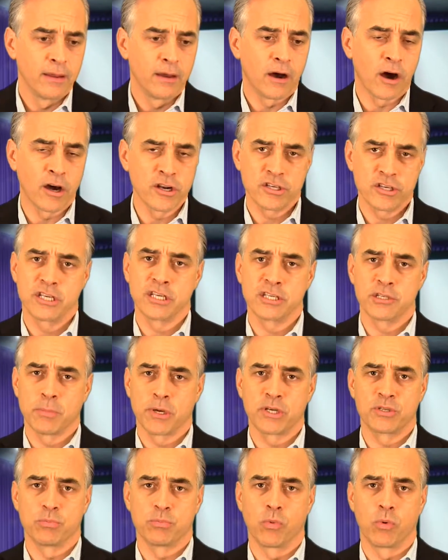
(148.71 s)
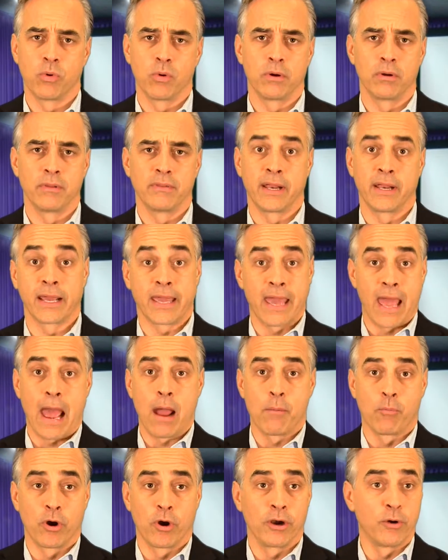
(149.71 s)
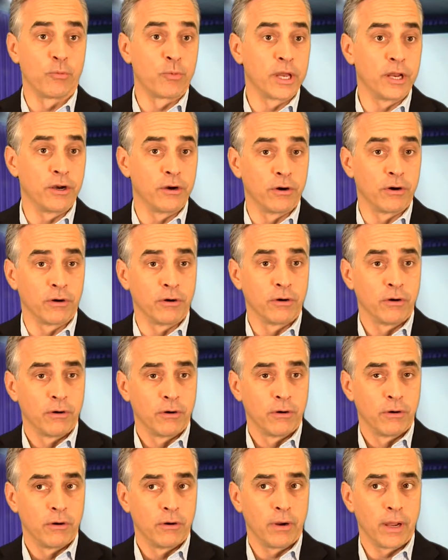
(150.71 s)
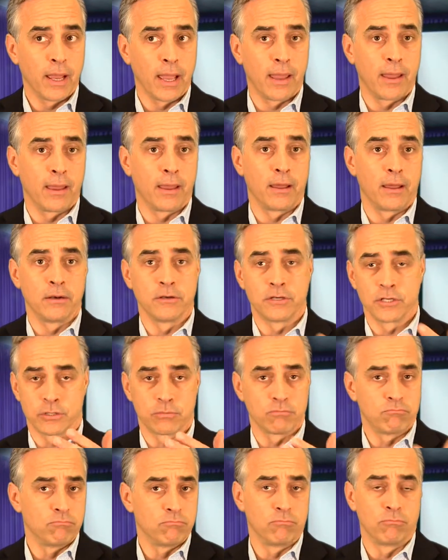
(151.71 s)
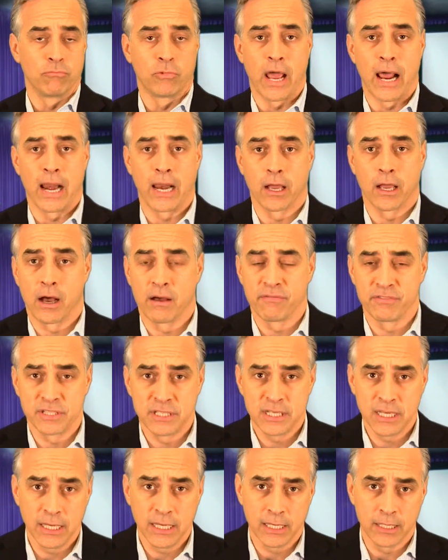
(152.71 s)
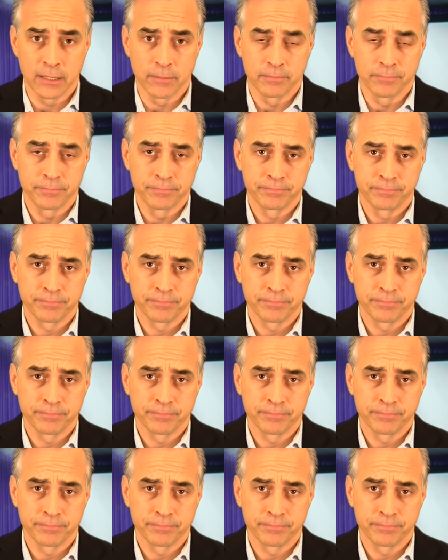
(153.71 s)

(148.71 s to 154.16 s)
Auditioning is much more than a camera and a reader and just rattling off a scene.